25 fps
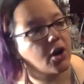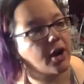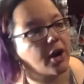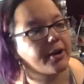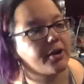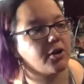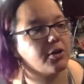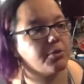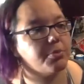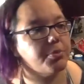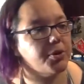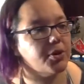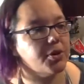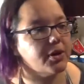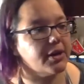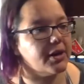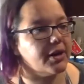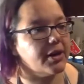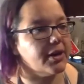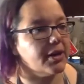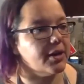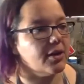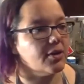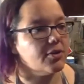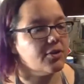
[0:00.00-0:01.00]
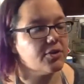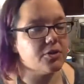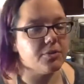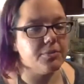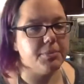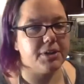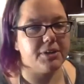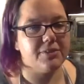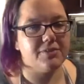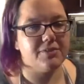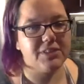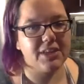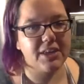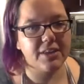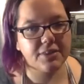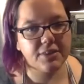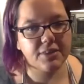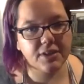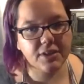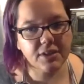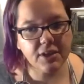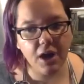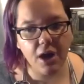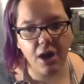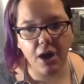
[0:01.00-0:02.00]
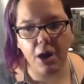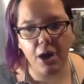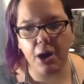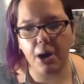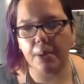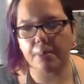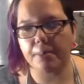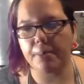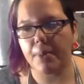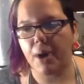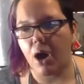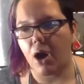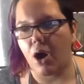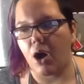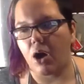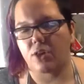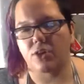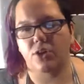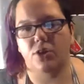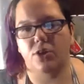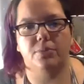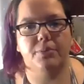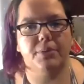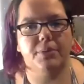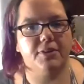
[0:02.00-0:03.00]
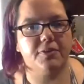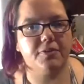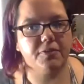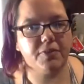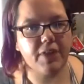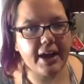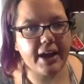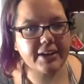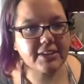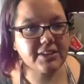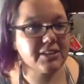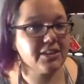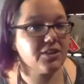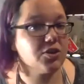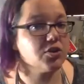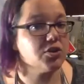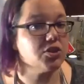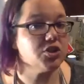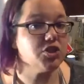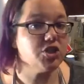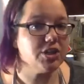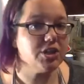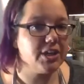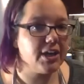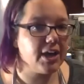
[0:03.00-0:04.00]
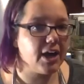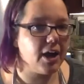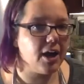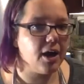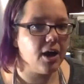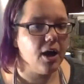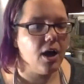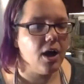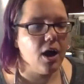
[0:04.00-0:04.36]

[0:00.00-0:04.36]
I could put in a little bit of xanthan gum, a little bit of flaxseed or chia.